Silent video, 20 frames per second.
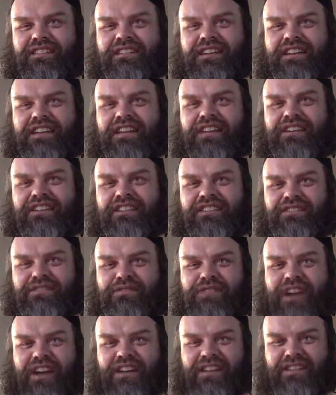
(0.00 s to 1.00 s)
that he could
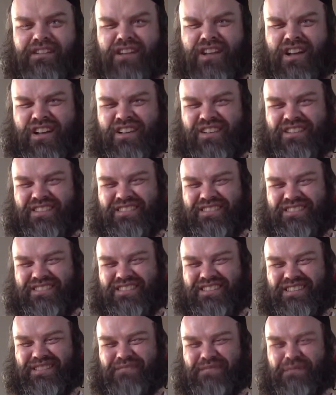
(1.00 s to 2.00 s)
do that.
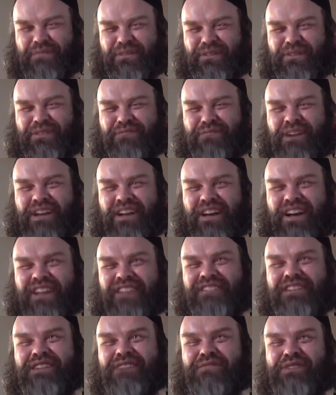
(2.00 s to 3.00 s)
People use my
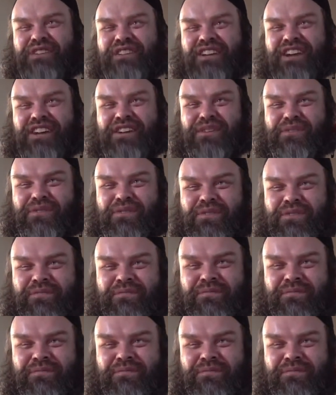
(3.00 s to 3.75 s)
eyesight more than I do.